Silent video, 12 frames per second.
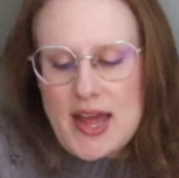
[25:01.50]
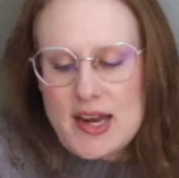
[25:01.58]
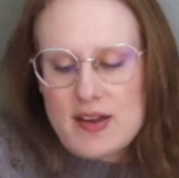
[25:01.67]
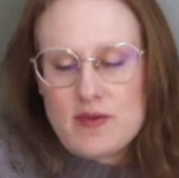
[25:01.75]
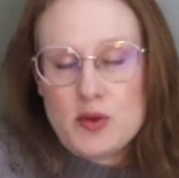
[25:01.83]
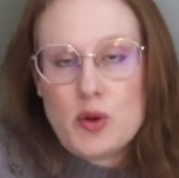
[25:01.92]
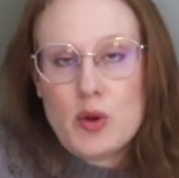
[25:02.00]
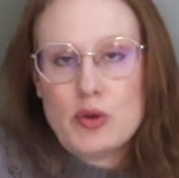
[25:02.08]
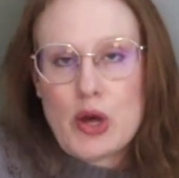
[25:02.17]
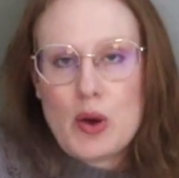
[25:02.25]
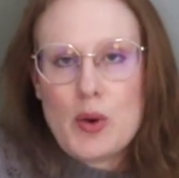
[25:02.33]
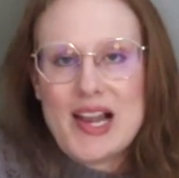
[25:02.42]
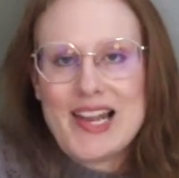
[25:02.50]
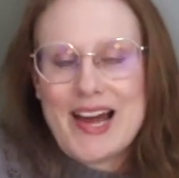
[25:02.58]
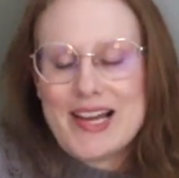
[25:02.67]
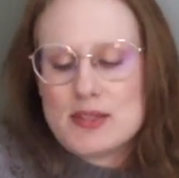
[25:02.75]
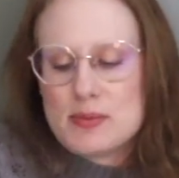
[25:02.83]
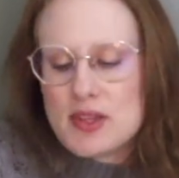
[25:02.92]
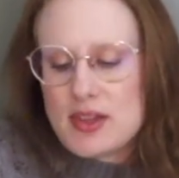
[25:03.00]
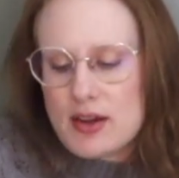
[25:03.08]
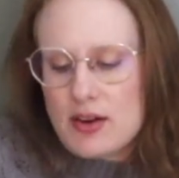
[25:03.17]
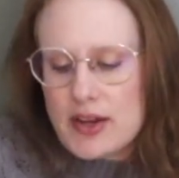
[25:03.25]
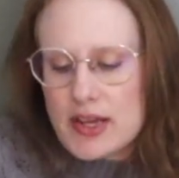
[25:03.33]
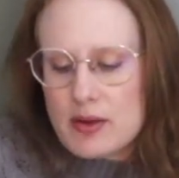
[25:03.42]
And if you don't know,
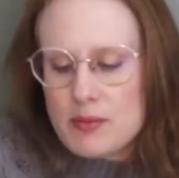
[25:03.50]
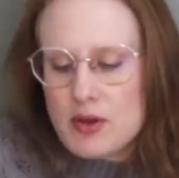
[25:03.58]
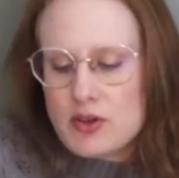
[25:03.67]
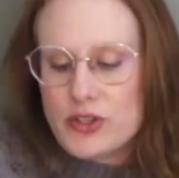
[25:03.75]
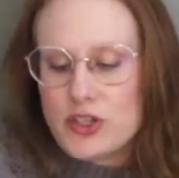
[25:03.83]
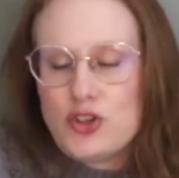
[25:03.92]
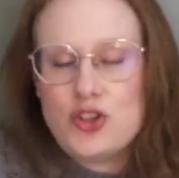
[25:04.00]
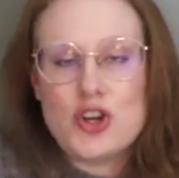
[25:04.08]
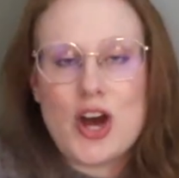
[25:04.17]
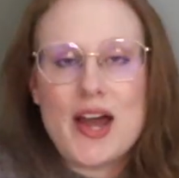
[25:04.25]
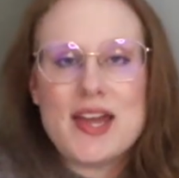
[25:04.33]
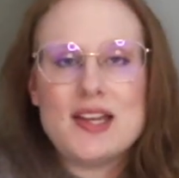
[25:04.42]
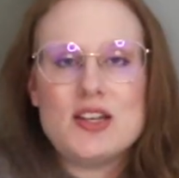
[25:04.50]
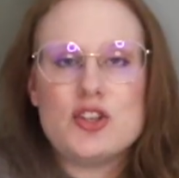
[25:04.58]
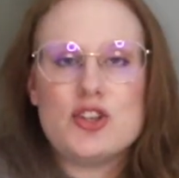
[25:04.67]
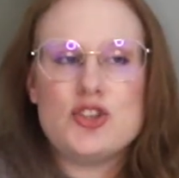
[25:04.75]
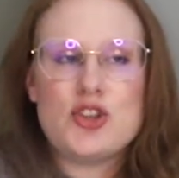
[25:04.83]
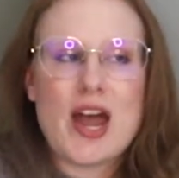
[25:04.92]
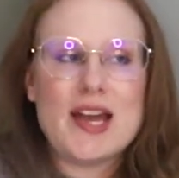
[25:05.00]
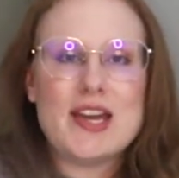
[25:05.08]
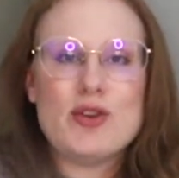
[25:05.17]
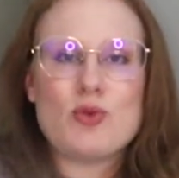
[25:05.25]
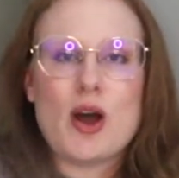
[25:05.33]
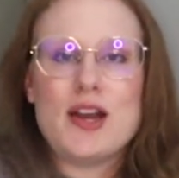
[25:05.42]
Elasmotherium was a giant
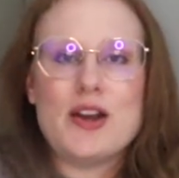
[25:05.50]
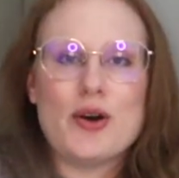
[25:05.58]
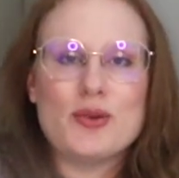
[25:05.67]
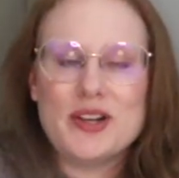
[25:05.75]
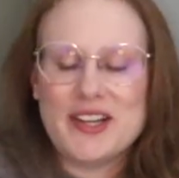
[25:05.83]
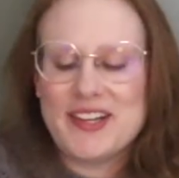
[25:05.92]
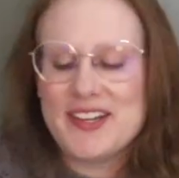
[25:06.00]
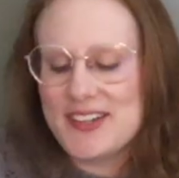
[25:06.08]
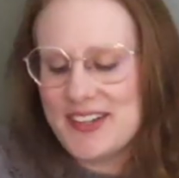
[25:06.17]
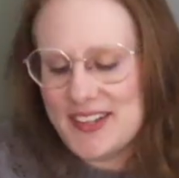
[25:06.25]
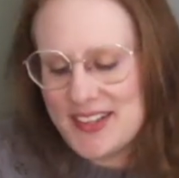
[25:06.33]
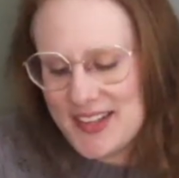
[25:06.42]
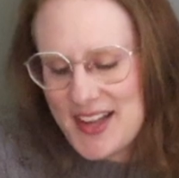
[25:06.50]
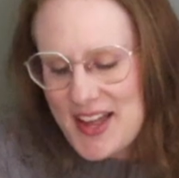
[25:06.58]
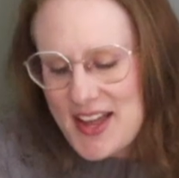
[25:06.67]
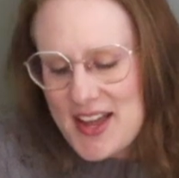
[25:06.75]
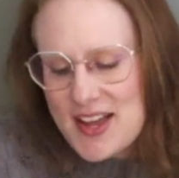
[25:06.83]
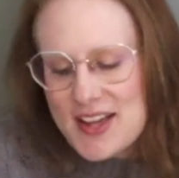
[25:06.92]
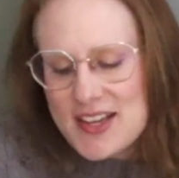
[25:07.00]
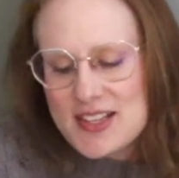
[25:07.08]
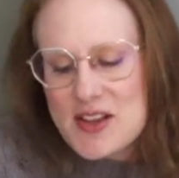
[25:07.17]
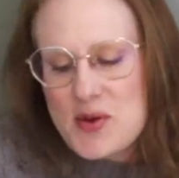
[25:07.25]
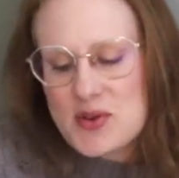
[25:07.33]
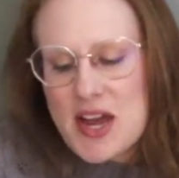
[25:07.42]
shaggy rhino.
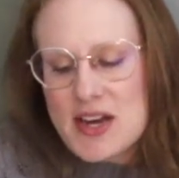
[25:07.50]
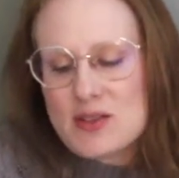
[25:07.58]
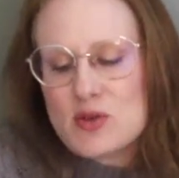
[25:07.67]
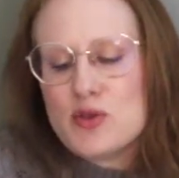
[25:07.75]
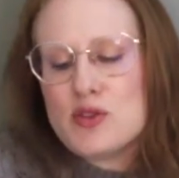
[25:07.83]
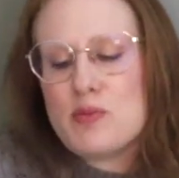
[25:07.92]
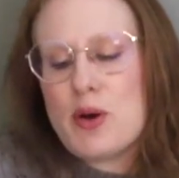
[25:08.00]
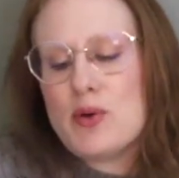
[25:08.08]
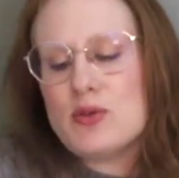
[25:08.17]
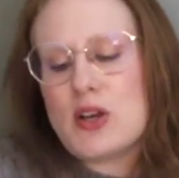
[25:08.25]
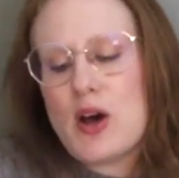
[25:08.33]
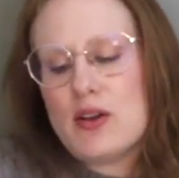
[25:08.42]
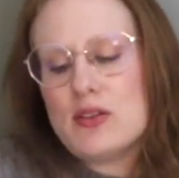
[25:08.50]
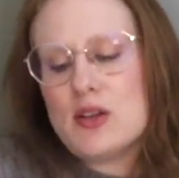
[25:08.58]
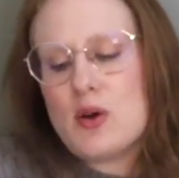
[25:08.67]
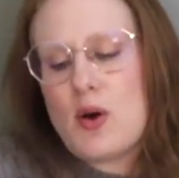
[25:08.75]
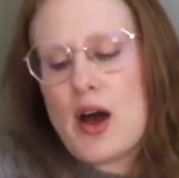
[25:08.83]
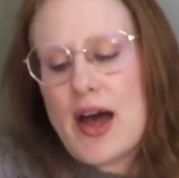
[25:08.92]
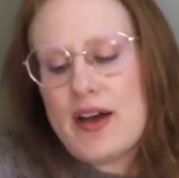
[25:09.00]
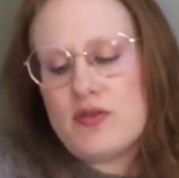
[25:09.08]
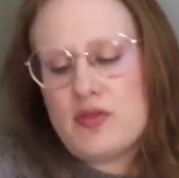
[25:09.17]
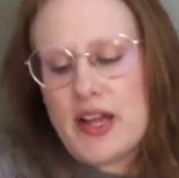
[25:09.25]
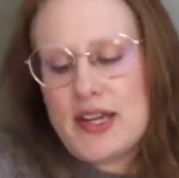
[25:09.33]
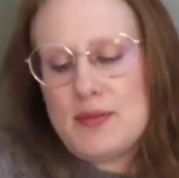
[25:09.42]
So dinosaurs' bones also
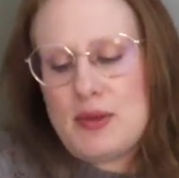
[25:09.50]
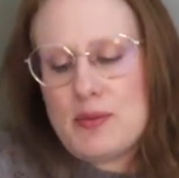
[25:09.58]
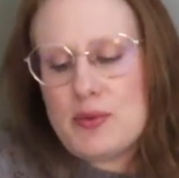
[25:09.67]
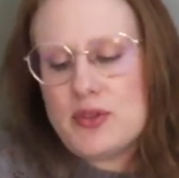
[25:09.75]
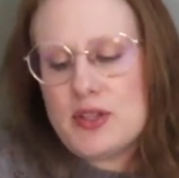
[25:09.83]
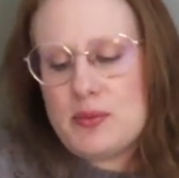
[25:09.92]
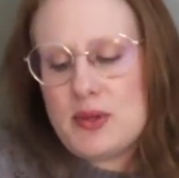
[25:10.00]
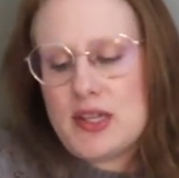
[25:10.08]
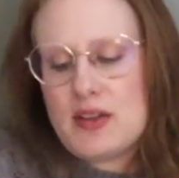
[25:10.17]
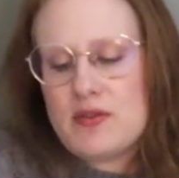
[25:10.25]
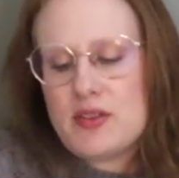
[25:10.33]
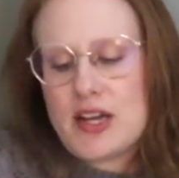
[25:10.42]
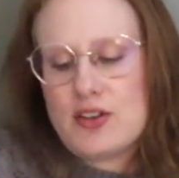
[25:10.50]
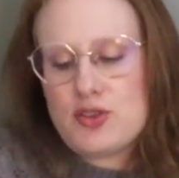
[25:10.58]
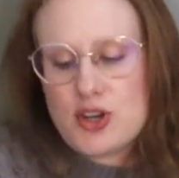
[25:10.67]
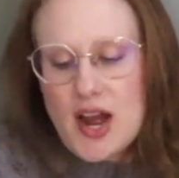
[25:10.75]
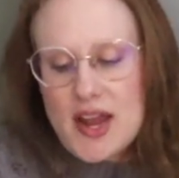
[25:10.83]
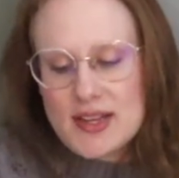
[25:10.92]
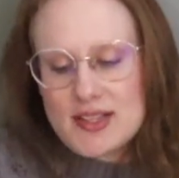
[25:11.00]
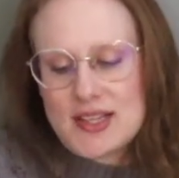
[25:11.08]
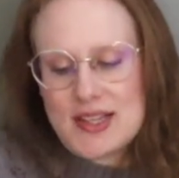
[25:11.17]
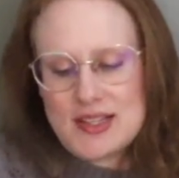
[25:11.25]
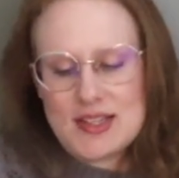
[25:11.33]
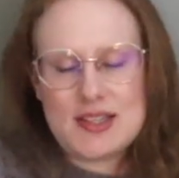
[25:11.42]
have led people to believe that giants
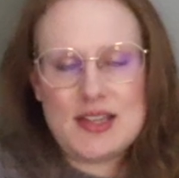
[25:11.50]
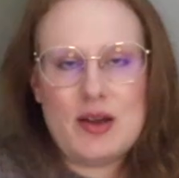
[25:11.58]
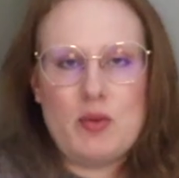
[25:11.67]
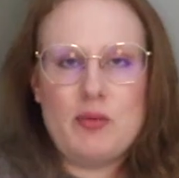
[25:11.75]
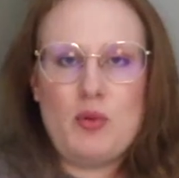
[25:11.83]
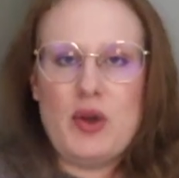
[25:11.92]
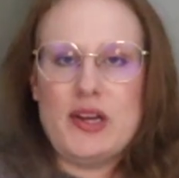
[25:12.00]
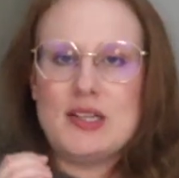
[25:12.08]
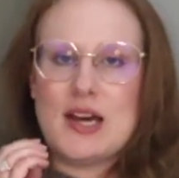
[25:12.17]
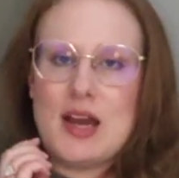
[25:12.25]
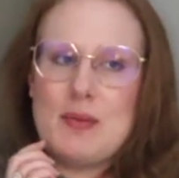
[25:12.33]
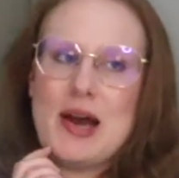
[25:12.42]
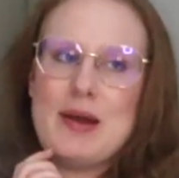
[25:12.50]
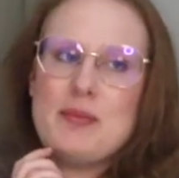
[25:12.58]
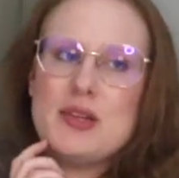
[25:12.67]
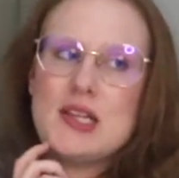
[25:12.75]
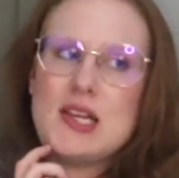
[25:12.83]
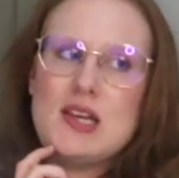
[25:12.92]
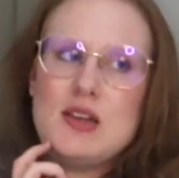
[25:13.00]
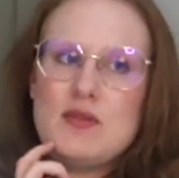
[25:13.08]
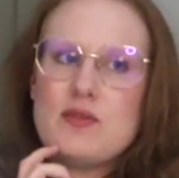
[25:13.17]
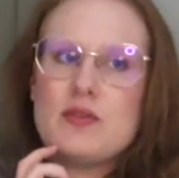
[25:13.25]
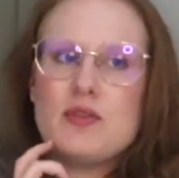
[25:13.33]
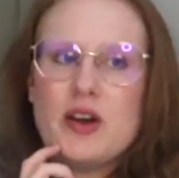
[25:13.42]
existed at one point in time. I believe,
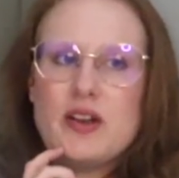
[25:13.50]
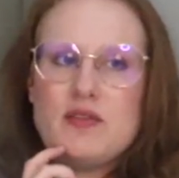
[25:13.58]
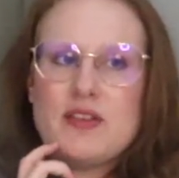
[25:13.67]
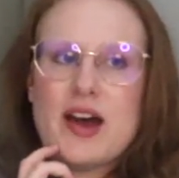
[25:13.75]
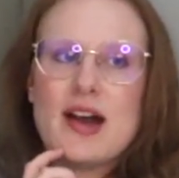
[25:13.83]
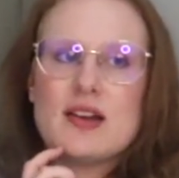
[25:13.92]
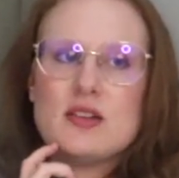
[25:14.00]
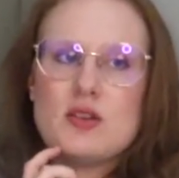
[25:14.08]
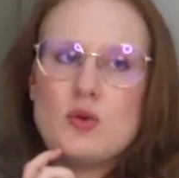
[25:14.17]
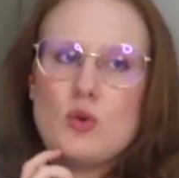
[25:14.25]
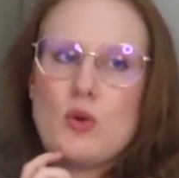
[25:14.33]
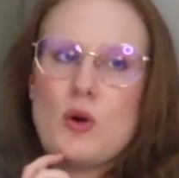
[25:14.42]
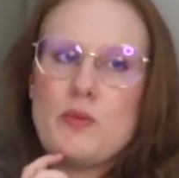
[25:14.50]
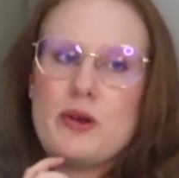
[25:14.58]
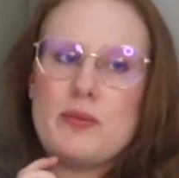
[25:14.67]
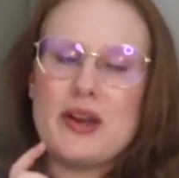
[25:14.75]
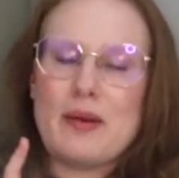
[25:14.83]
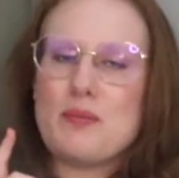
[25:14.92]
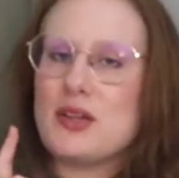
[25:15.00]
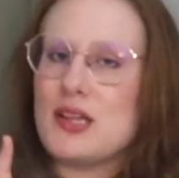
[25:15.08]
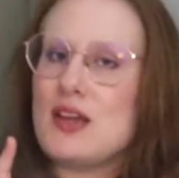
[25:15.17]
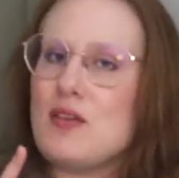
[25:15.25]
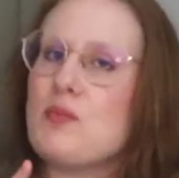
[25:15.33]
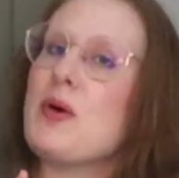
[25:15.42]
fun fact, don't quote me, but I
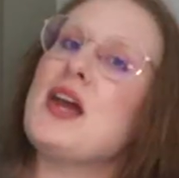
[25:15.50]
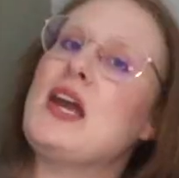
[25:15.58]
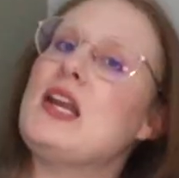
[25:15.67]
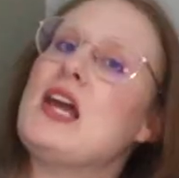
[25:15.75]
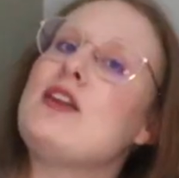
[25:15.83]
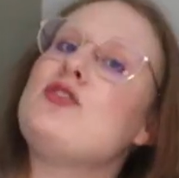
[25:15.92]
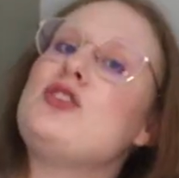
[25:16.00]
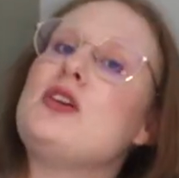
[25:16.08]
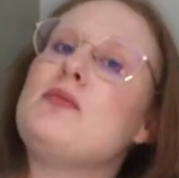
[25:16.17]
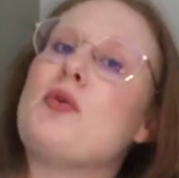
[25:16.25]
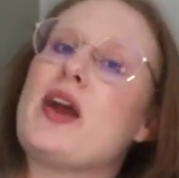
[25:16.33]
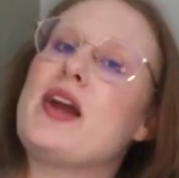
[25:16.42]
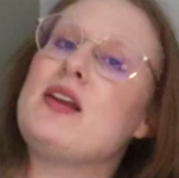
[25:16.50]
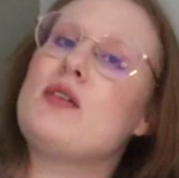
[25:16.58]
believe my ADHD brain